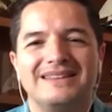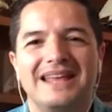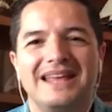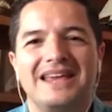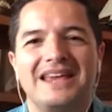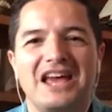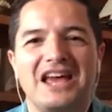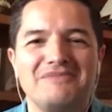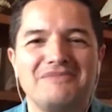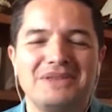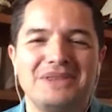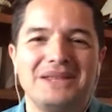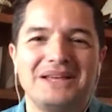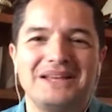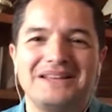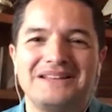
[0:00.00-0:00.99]
they gave me
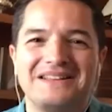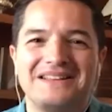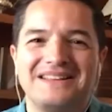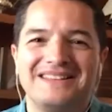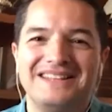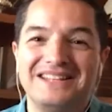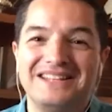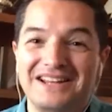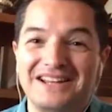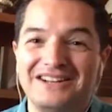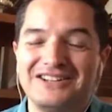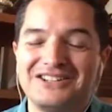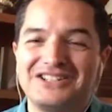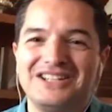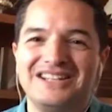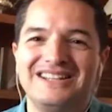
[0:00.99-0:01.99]
the, the
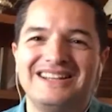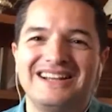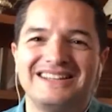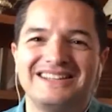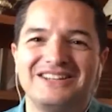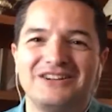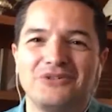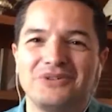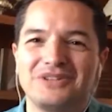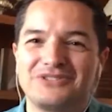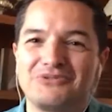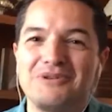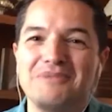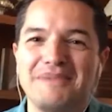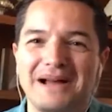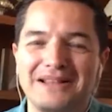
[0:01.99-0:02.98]
energy and they always
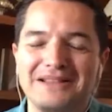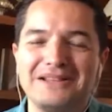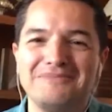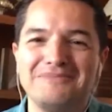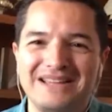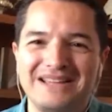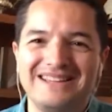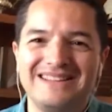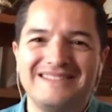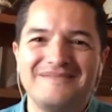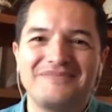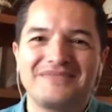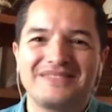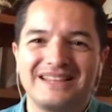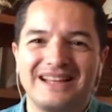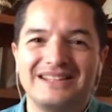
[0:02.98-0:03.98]
reminded me
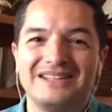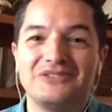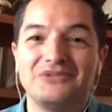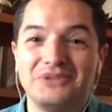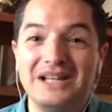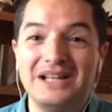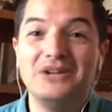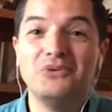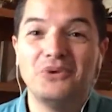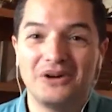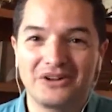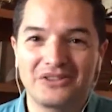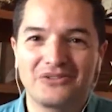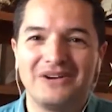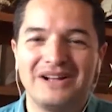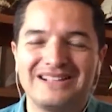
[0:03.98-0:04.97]
that it really
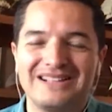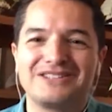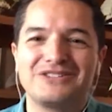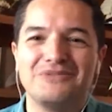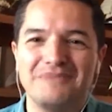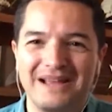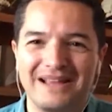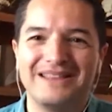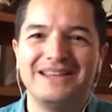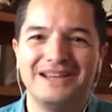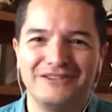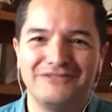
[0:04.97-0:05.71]
worthwhile to make the